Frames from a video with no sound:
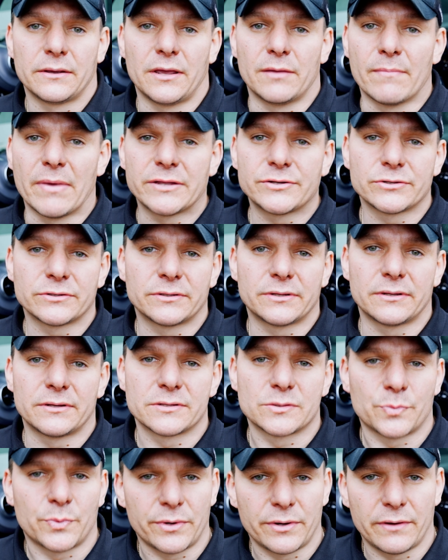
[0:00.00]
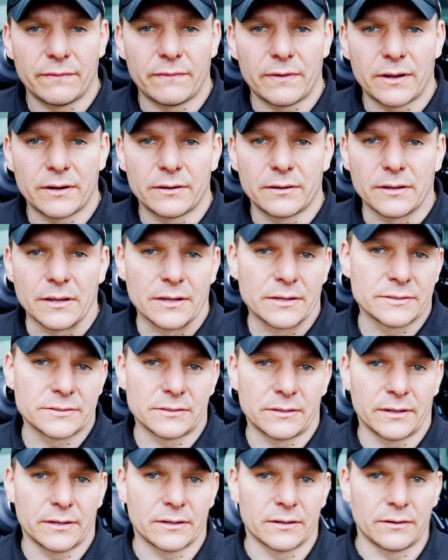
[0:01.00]
Imagine that the Sprinter van is
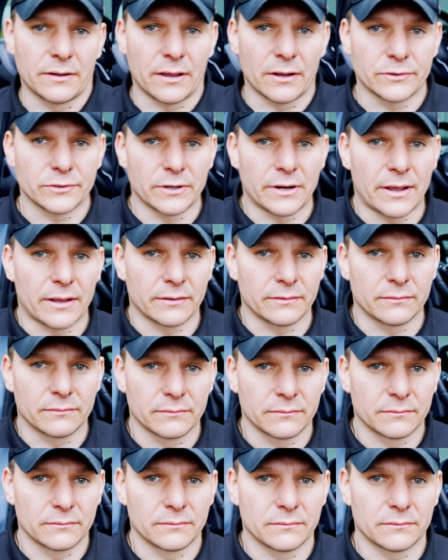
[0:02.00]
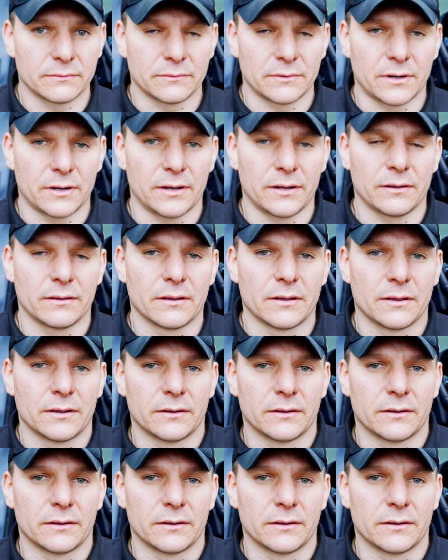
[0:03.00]
like an internet, right?